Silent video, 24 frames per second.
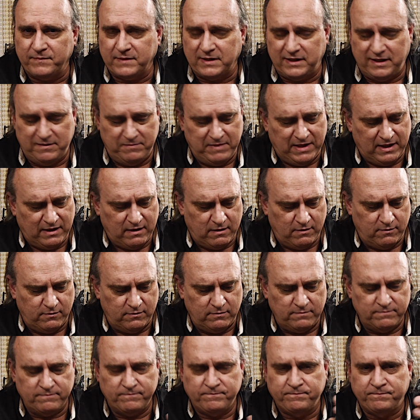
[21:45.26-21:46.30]
leave me
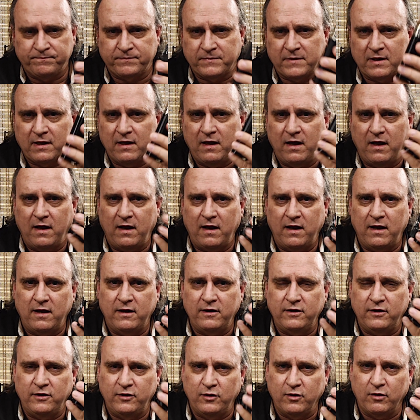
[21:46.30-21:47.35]
alone.
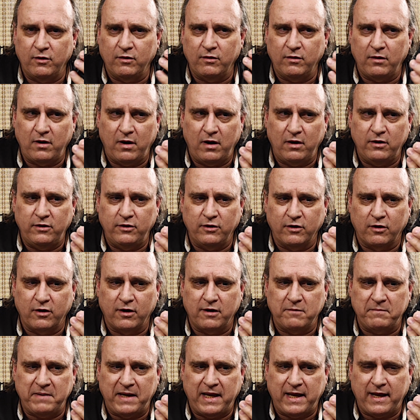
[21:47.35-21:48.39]
You're
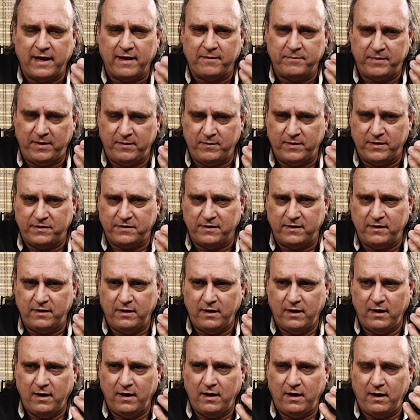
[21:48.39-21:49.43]
going to be happy with it.
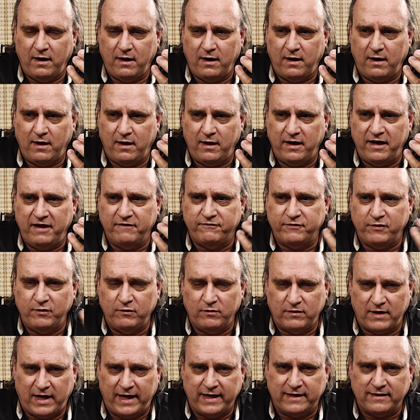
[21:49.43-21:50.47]
If
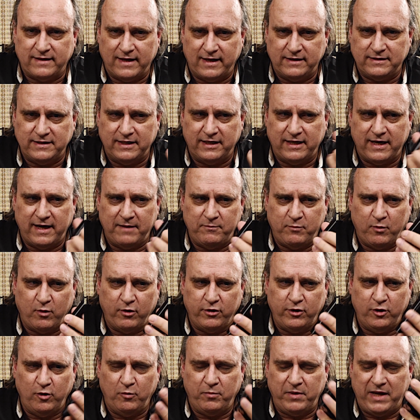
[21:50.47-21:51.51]
you like that DNA
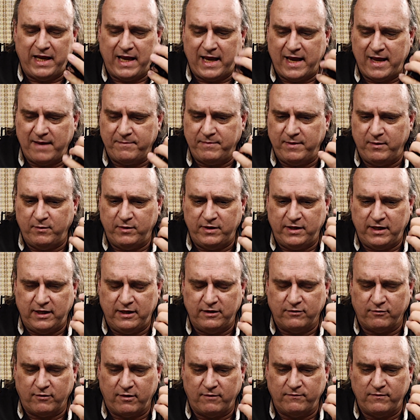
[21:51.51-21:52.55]
board, you'll be happy with
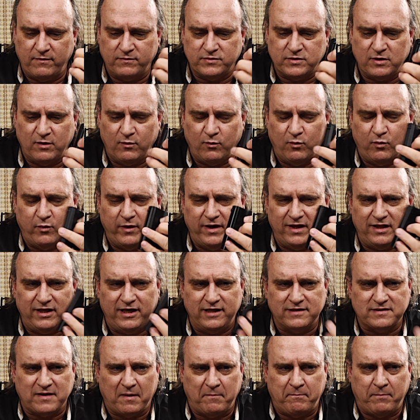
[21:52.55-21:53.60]
either of them. So it
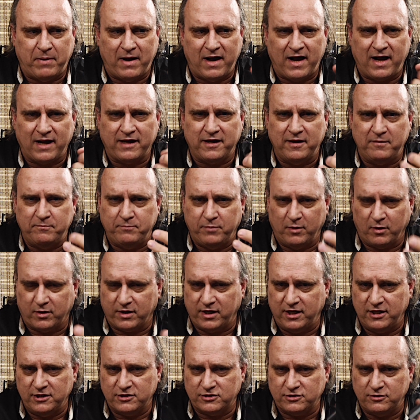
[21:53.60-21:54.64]
really is a
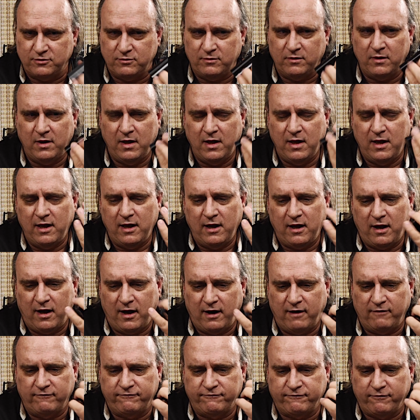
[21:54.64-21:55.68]
pocketbook issue
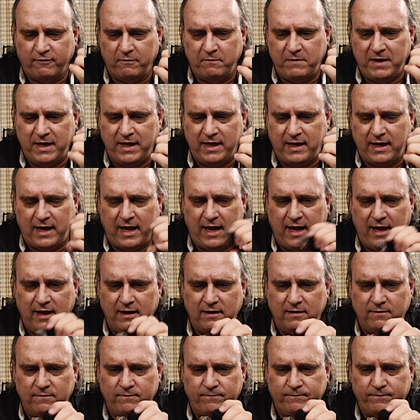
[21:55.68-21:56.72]
for me,
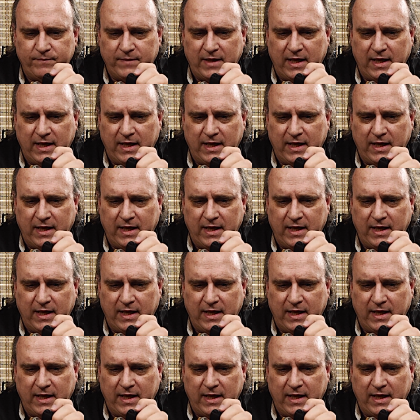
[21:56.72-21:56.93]
and